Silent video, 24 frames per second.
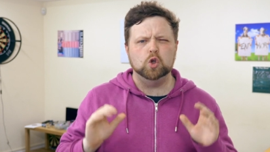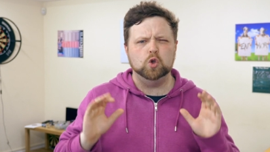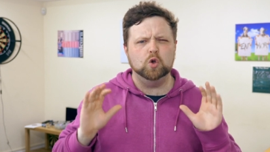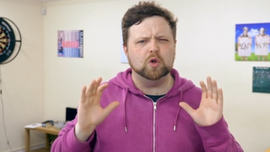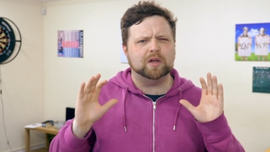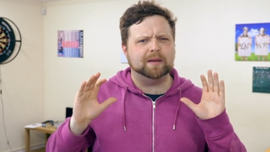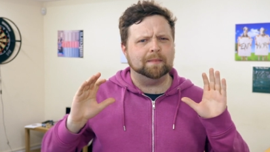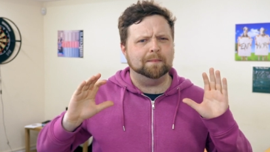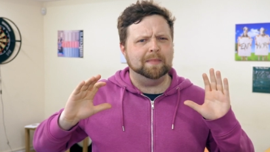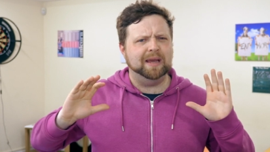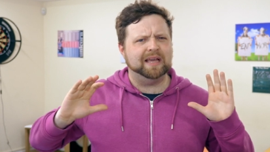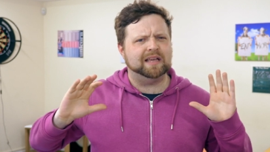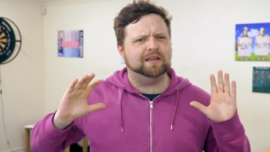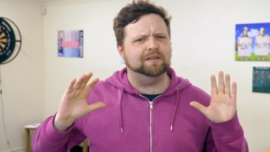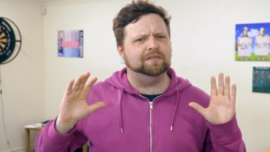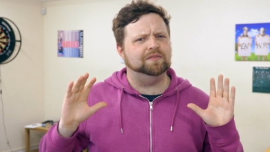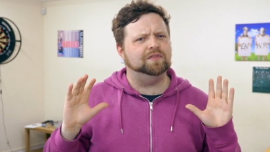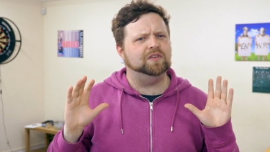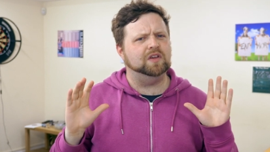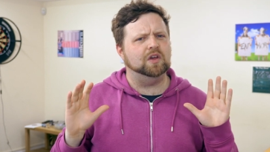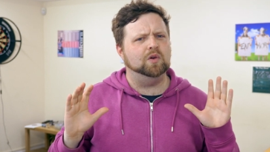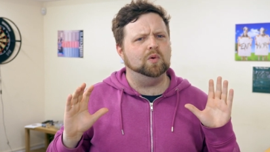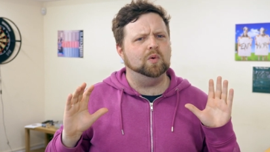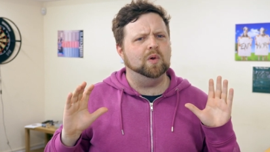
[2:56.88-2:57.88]
you can make a
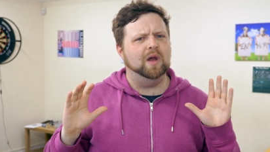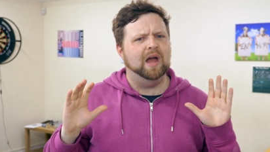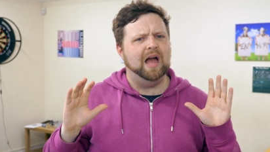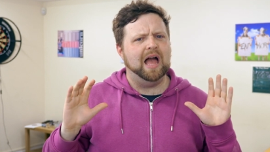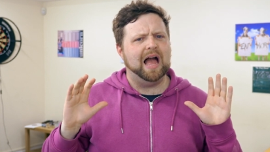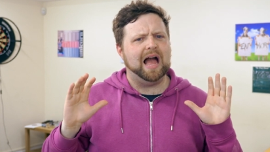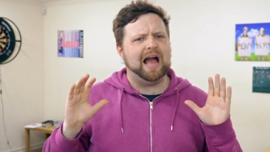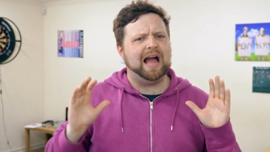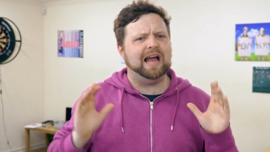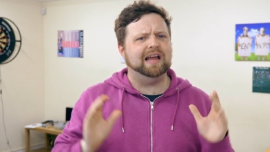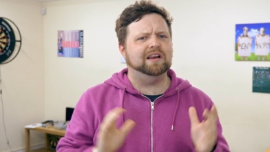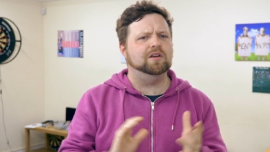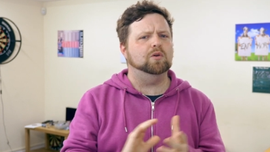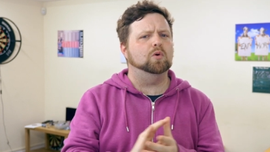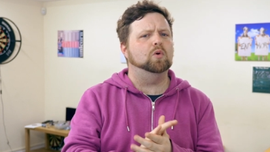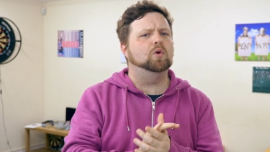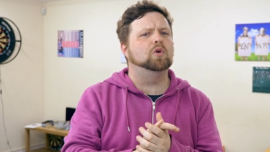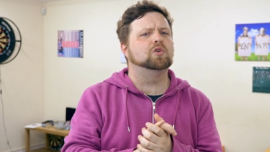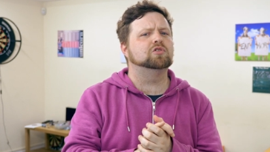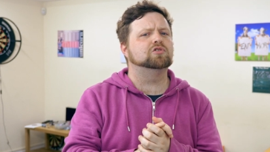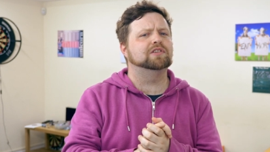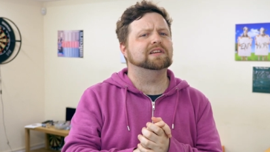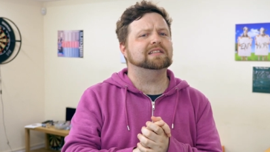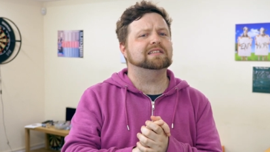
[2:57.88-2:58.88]
view and
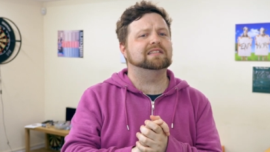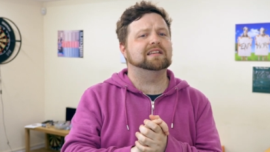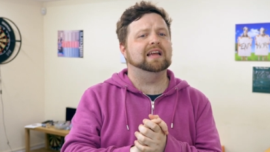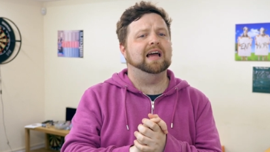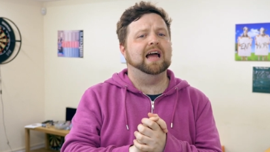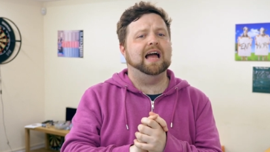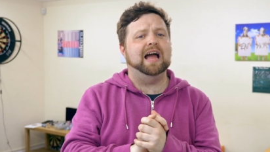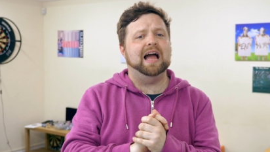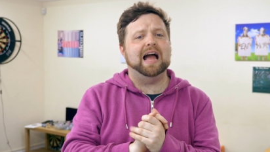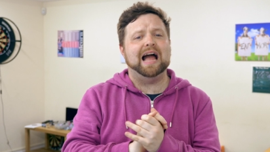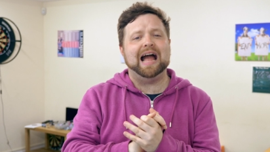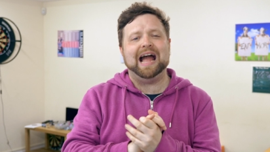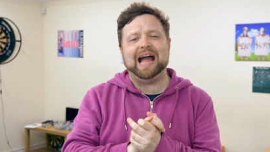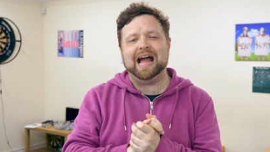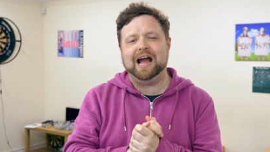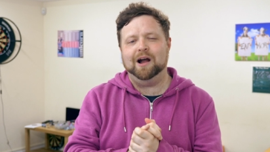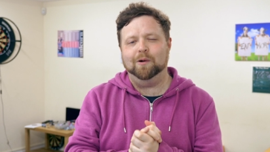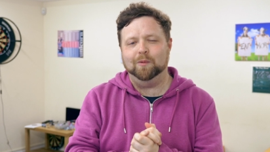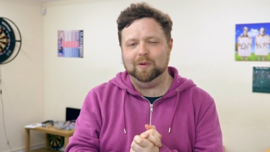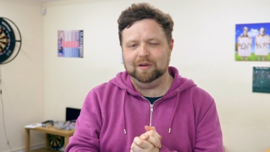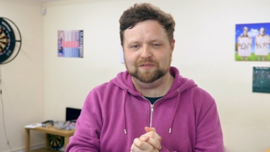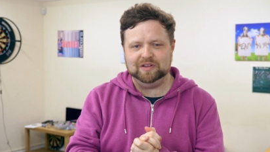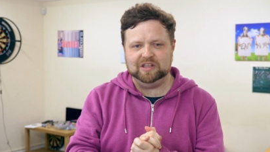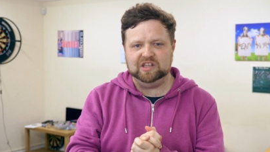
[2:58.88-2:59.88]
order it
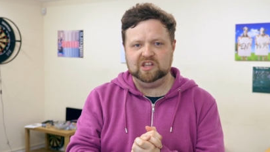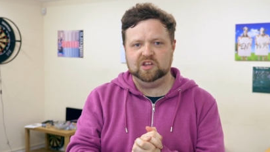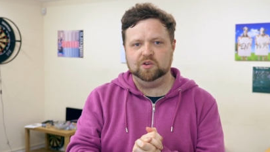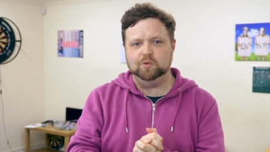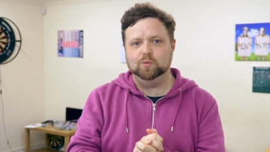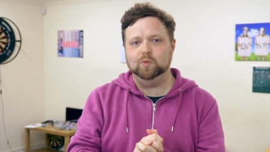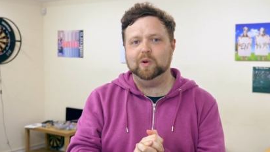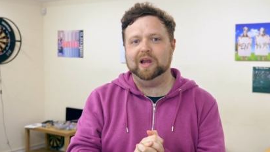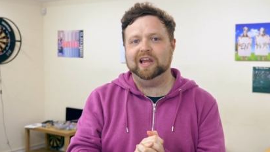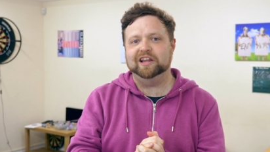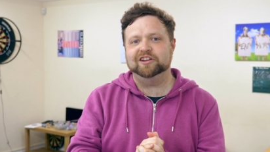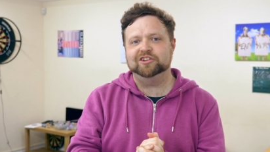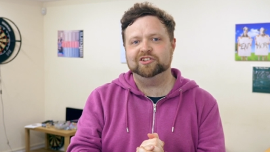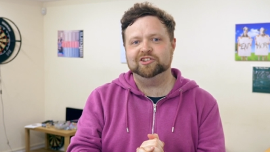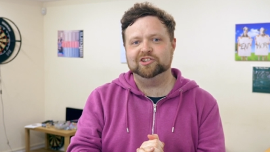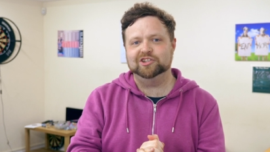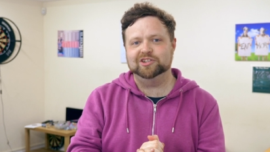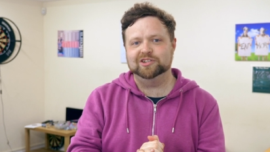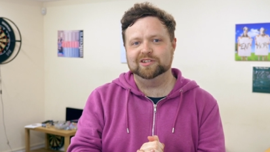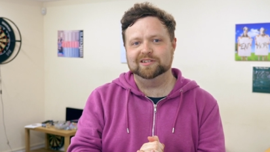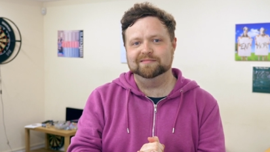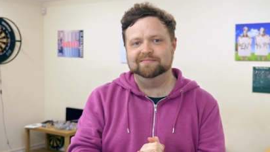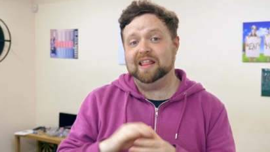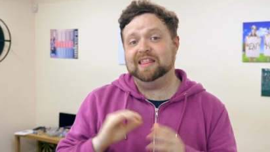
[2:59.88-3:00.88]
however you
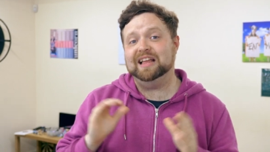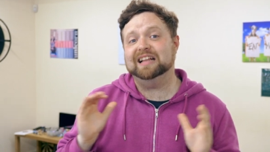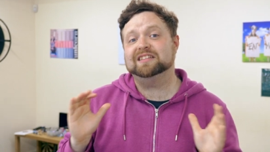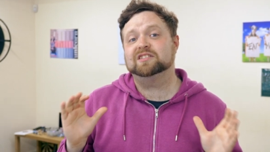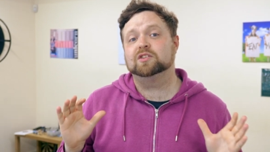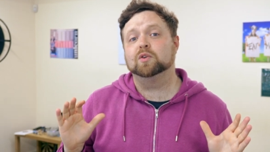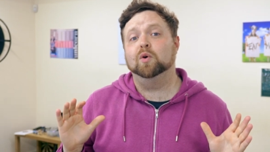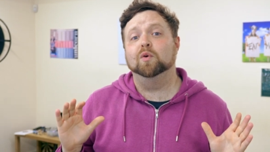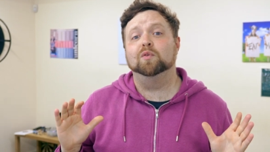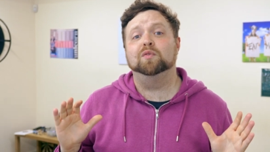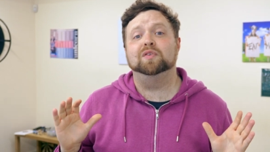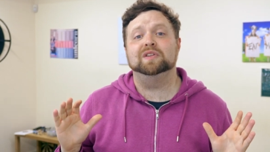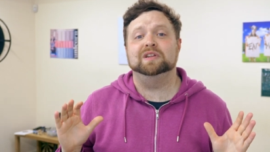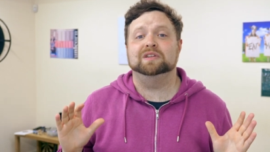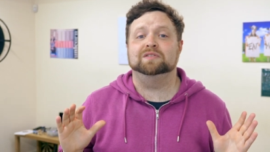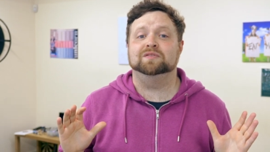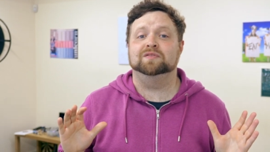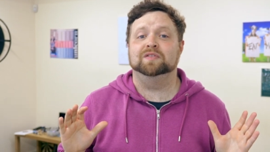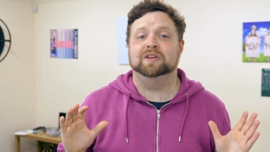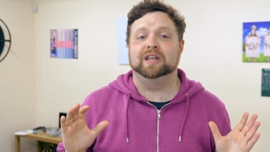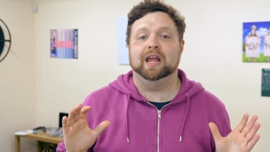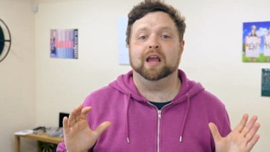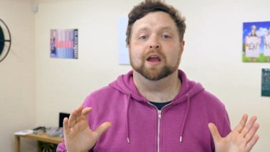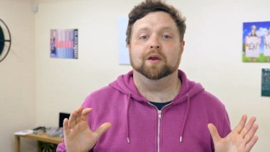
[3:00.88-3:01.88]
wish. And that's all for this
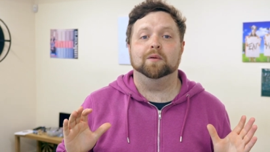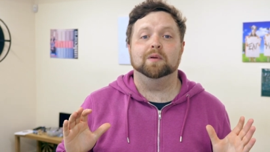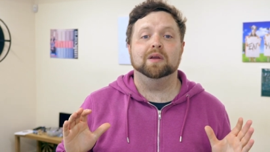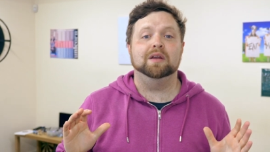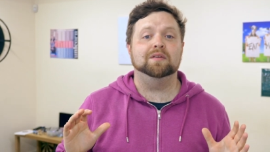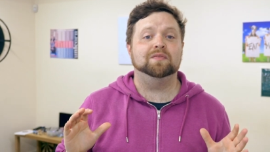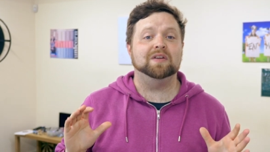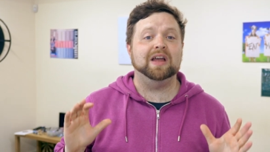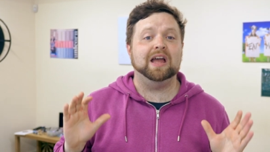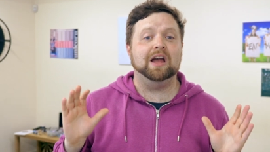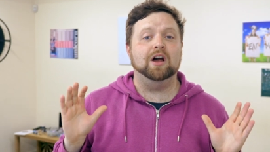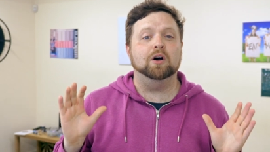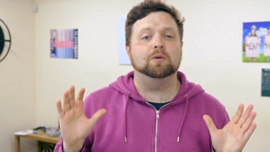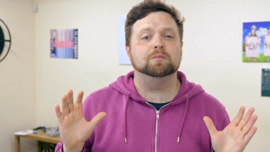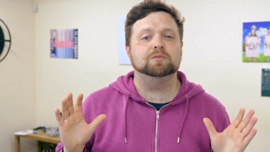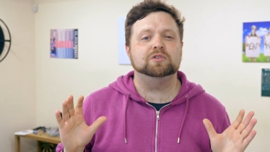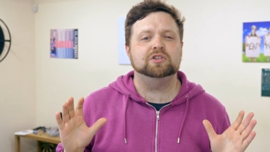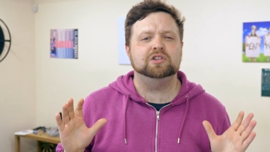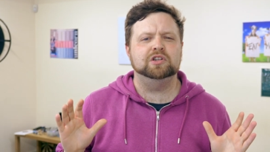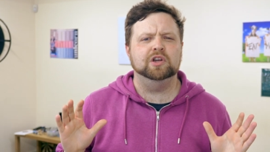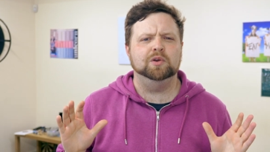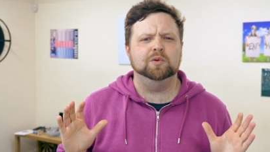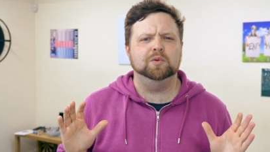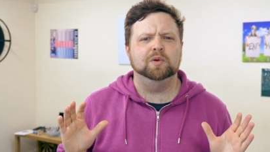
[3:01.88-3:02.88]
video. If it
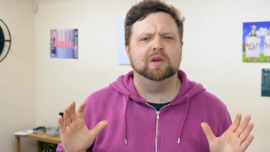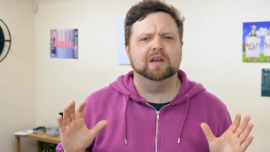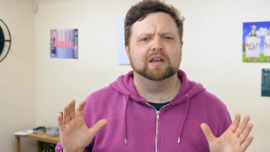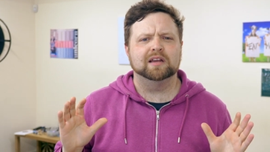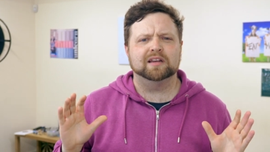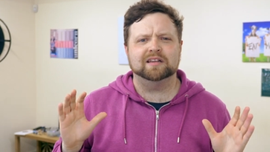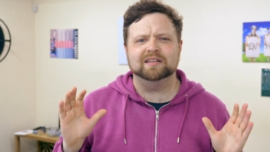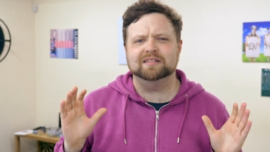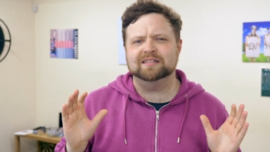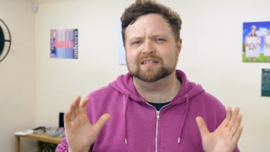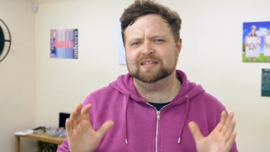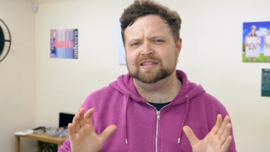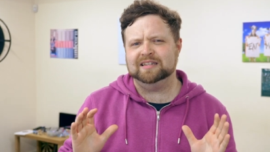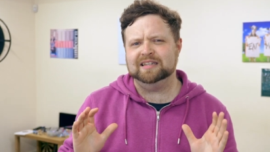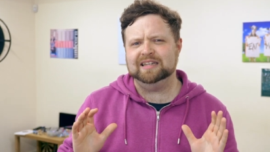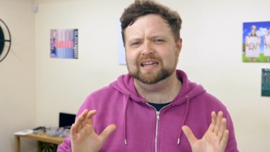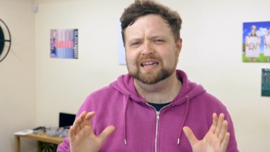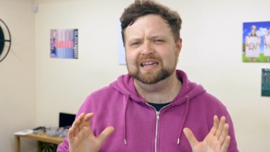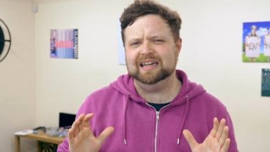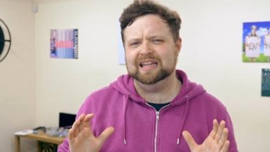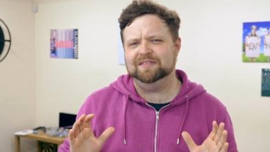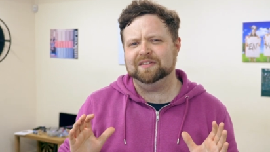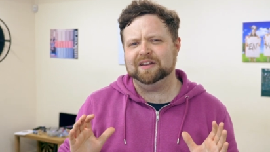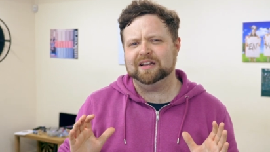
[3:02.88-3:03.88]
helped you,
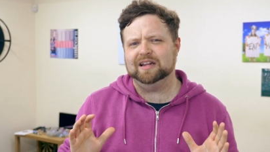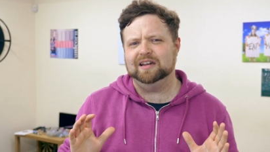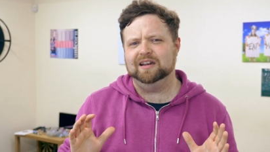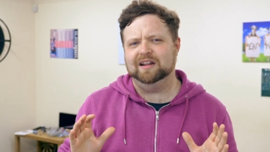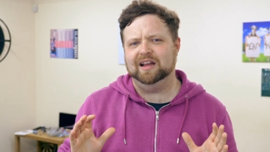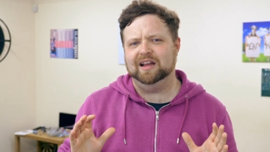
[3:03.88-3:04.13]
consider leaving a